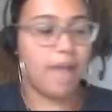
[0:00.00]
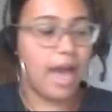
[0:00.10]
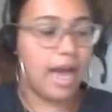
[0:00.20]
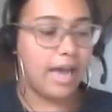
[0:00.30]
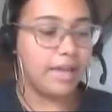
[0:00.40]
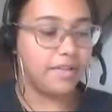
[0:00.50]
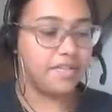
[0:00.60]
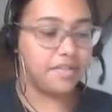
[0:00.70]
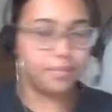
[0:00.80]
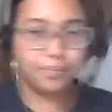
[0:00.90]

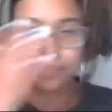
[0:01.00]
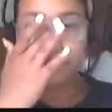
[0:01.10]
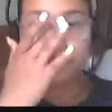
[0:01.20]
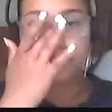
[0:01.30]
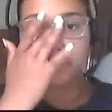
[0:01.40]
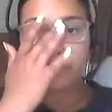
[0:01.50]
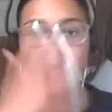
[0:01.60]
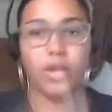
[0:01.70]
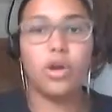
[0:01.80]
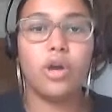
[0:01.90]
as
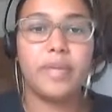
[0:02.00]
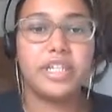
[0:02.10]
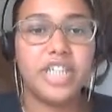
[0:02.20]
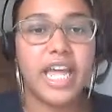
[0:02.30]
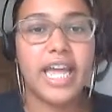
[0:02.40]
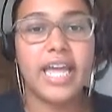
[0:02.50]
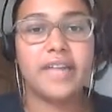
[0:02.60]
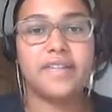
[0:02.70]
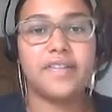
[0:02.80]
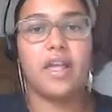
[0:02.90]

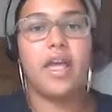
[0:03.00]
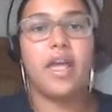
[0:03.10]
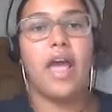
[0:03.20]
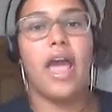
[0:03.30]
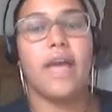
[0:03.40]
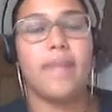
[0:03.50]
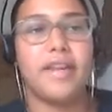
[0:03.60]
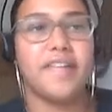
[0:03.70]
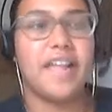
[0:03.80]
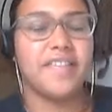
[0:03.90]
OBJs and
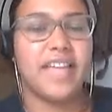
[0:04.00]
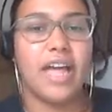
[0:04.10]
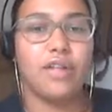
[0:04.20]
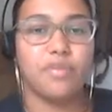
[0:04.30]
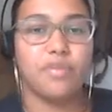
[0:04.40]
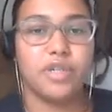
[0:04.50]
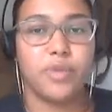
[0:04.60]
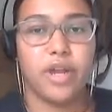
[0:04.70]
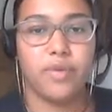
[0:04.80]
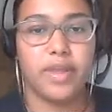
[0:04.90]
as STLs, which
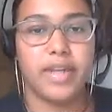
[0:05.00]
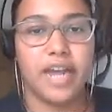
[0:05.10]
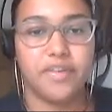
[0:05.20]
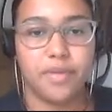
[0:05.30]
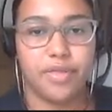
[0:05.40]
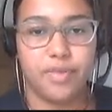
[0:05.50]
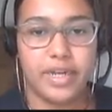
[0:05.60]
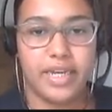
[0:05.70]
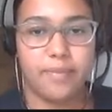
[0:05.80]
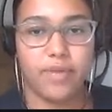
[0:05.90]
work really nice with
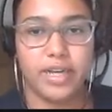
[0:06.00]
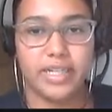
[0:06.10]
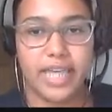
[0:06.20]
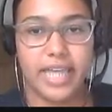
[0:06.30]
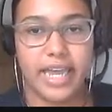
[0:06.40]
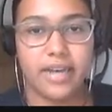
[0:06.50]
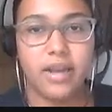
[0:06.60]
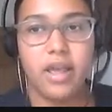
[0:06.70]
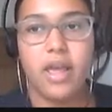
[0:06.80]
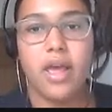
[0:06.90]
3D printing.
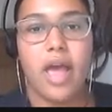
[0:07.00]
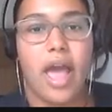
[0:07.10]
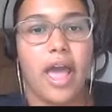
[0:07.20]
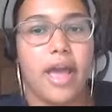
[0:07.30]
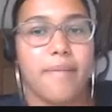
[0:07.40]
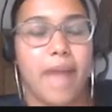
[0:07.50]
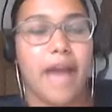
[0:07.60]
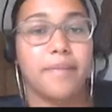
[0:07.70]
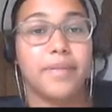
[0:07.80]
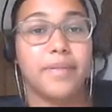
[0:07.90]

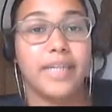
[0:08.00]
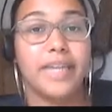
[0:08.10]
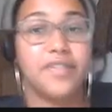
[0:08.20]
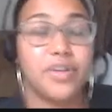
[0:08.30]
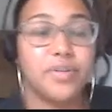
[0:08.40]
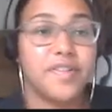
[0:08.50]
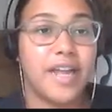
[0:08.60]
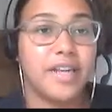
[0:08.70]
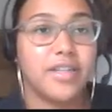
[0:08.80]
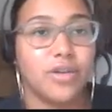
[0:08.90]
And please do
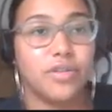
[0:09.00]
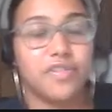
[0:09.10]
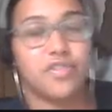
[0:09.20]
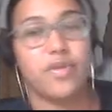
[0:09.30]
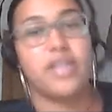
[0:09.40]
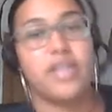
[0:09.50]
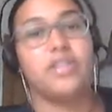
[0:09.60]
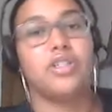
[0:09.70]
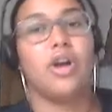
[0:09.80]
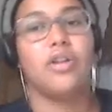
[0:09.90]
send us
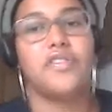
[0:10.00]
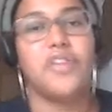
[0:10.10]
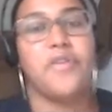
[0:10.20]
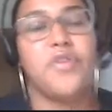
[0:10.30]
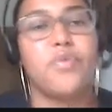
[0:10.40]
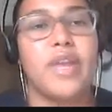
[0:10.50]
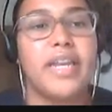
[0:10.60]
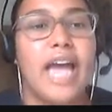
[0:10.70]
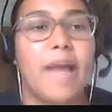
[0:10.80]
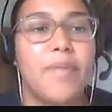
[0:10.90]
screenshots. So if you're
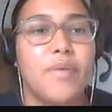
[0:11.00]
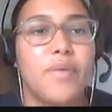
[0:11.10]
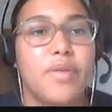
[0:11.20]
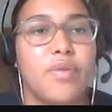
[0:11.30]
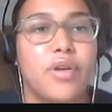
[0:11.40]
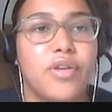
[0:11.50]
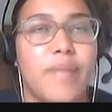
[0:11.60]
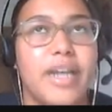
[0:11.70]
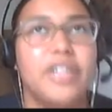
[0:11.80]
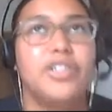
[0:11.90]
really happy with what you
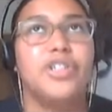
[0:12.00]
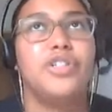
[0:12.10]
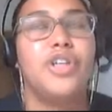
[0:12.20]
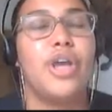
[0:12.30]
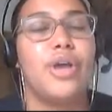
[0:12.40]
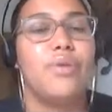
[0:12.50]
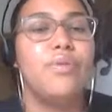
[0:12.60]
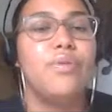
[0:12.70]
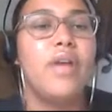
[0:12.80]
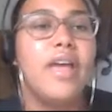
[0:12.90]
managed to
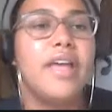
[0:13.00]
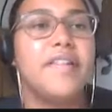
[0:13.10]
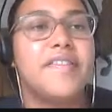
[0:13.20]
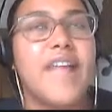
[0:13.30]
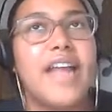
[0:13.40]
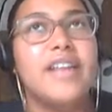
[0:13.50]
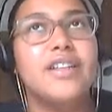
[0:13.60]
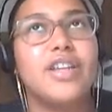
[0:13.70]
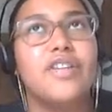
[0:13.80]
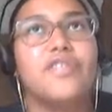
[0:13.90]
do,
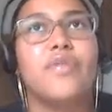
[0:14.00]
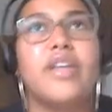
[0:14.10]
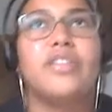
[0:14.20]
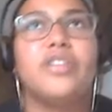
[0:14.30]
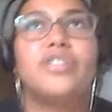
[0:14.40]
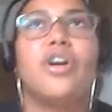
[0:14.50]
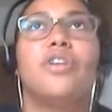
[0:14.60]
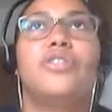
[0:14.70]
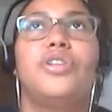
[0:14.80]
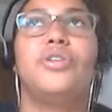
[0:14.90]
send a screenshot
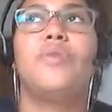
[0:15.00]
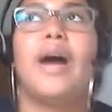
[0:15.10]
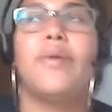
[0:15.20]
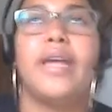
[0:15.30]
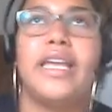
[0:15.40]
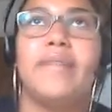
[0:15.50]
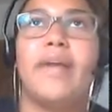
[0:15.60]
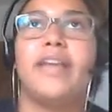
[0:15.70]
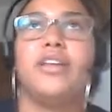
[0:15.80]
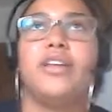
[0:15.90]
to our
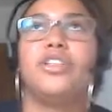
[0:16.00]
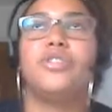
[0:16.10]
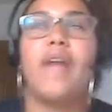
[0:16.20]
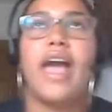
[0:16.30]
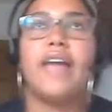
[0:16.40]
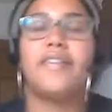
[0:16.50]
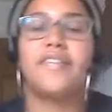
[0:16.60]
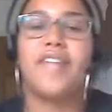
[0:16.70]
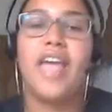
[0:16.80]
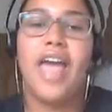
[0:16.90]
email
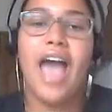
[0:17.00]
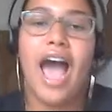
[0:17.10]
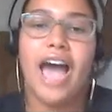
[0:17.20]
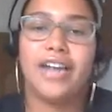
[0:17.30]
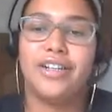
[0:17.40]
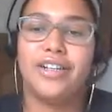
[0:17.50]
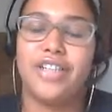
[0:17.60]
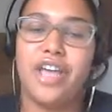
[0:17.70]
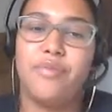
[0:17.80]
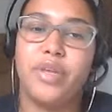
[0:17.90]
address, and
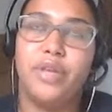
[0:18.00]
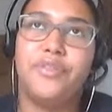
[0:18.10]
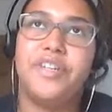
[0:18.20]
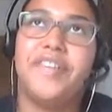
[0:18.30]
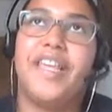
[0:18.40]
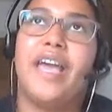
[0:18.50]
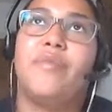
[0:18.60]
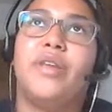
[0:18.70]
we love to see it and we